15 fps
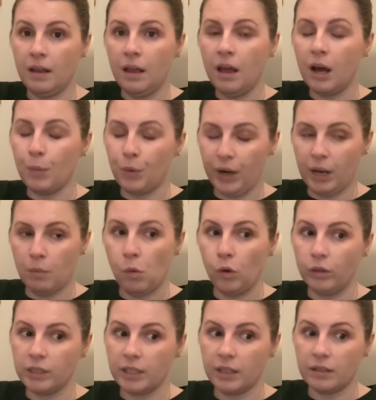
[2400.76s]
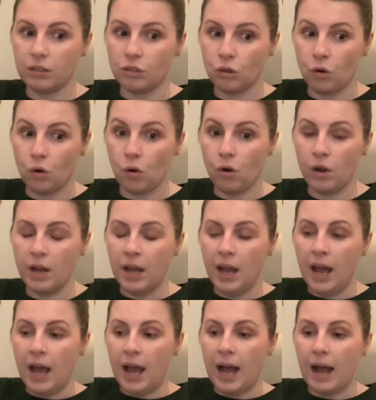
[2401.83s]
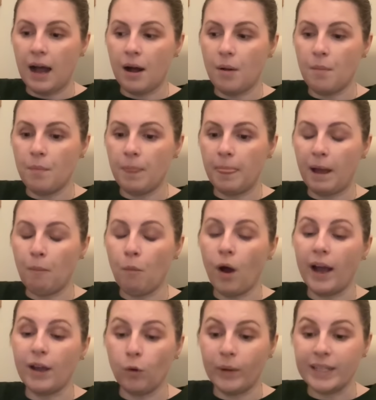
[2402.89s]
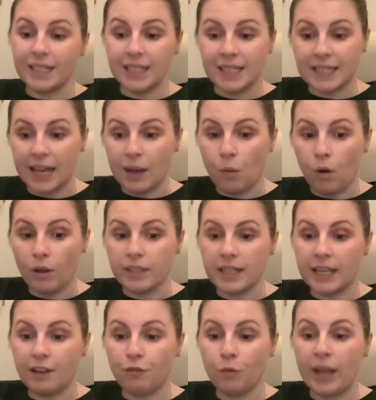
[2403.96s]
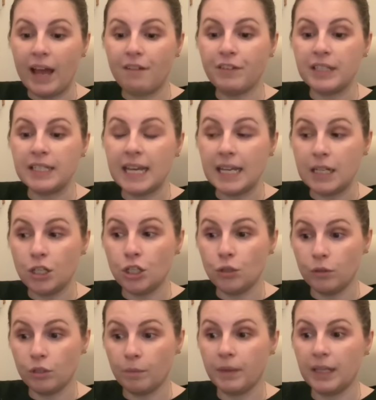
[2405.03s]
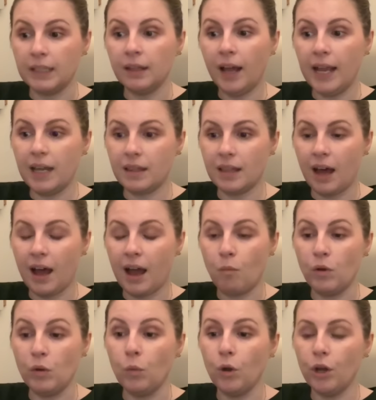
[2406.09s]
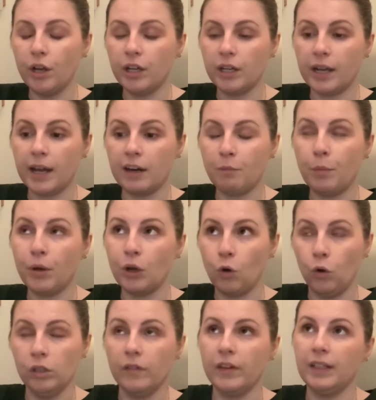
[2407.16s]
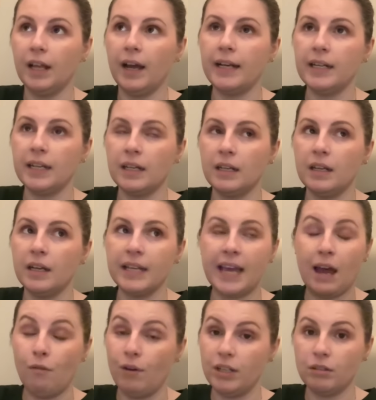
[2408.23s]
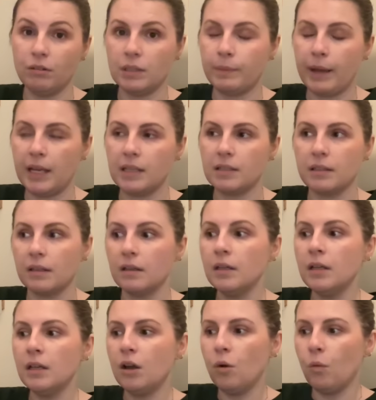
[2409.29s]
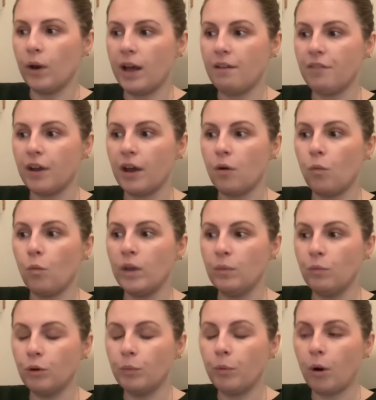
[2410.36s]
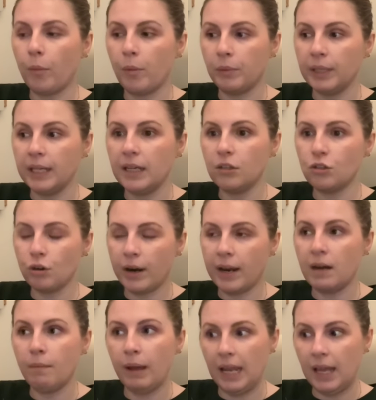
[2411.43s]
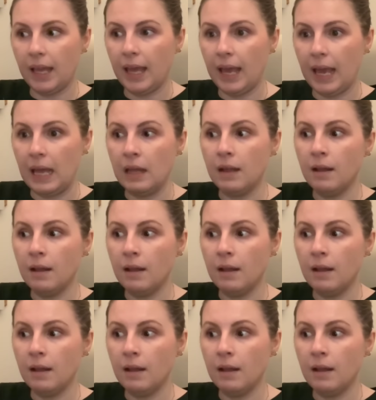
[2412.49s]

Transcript: a brick and mortar store. And what I always did say was, if we ever did do something like that and we were going to kind of put it all on the line and get a rental space and whatever, we would probably try and make it